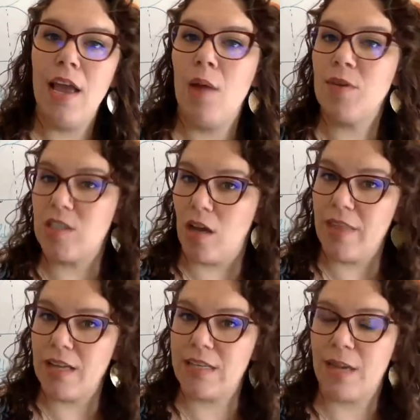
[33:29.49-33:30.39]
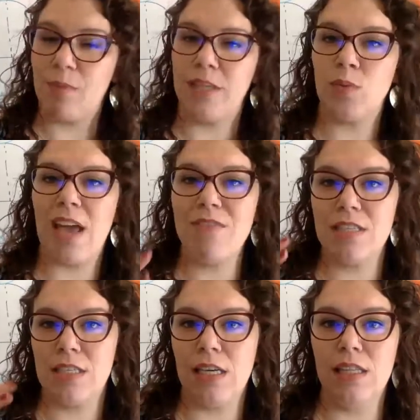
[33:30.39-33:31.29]
And we saw that take place. We haven't
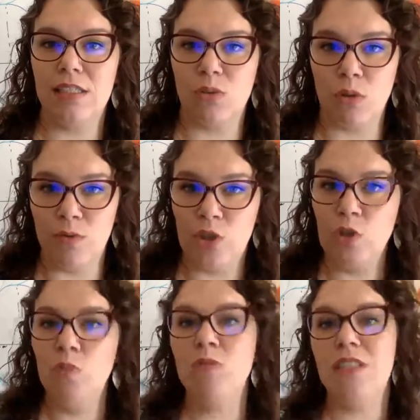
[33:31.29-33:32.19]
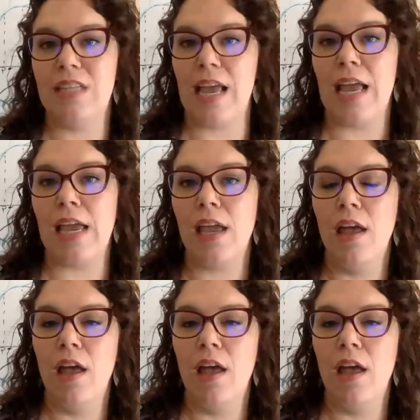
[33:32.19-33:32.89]
seen the sort of doomsday